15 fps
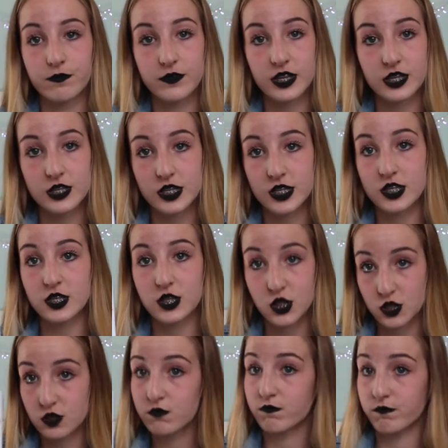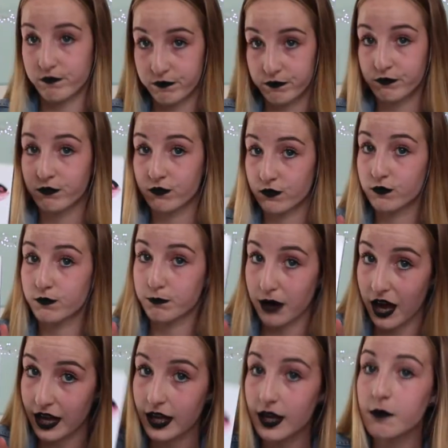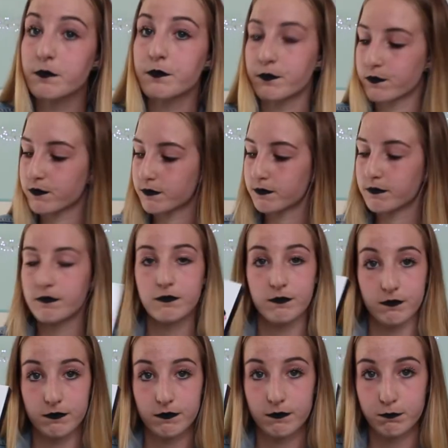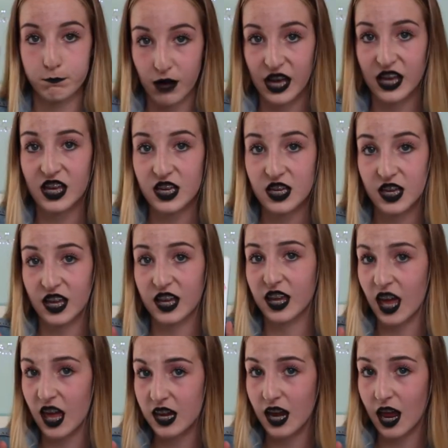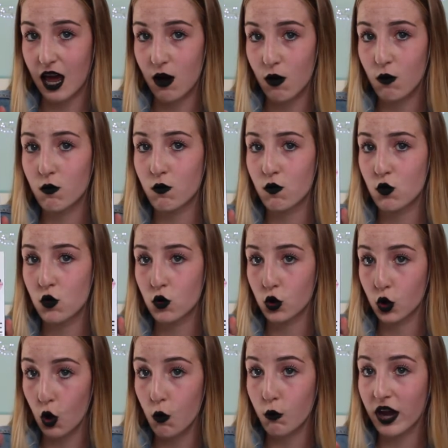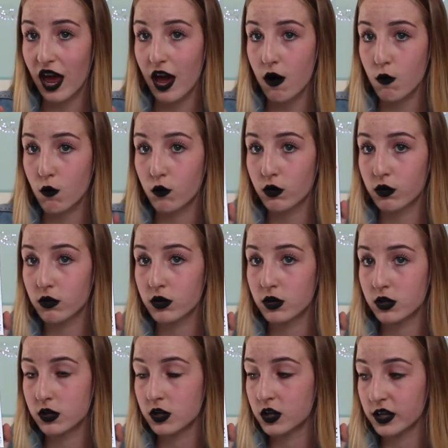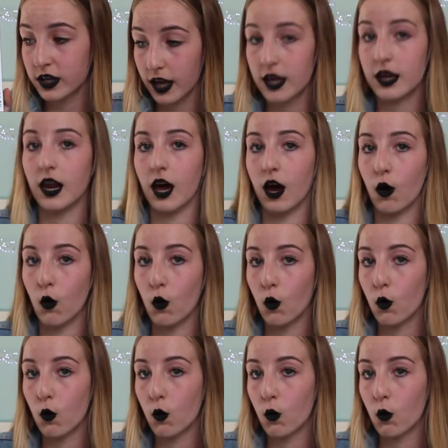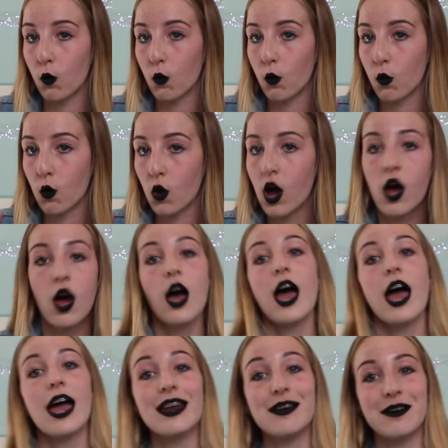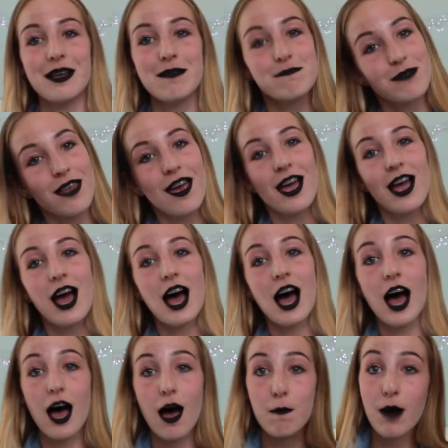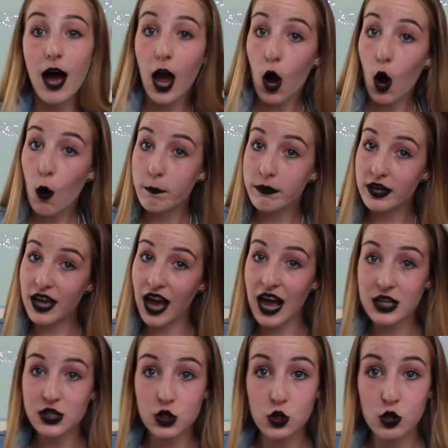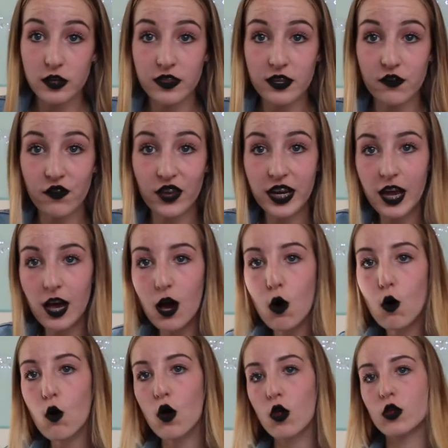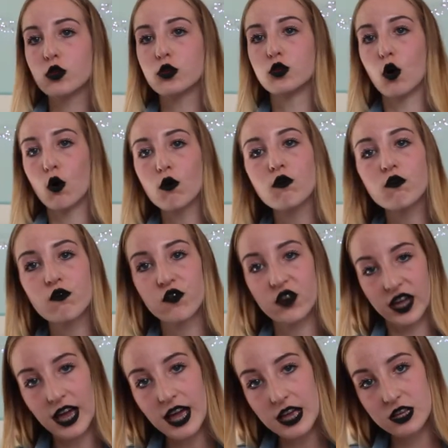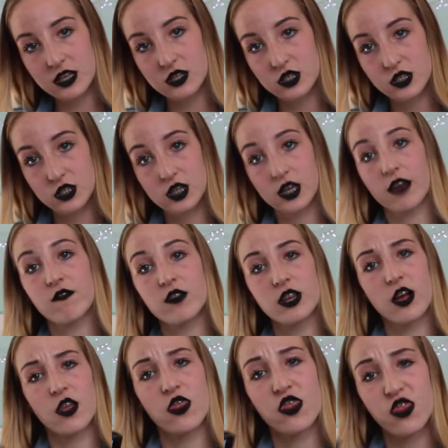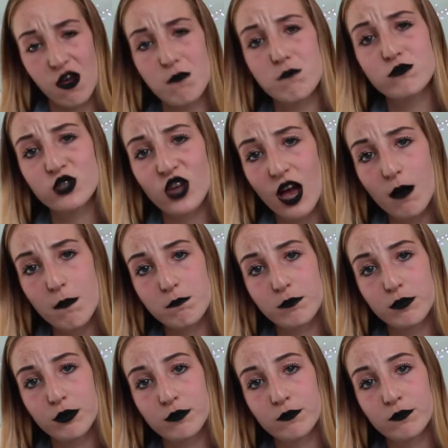this is buy it. Buy it. Get now. Go now. Get now. Anyway, I hope you guys enjoyed this video. Don't forget to give it a thumbs up,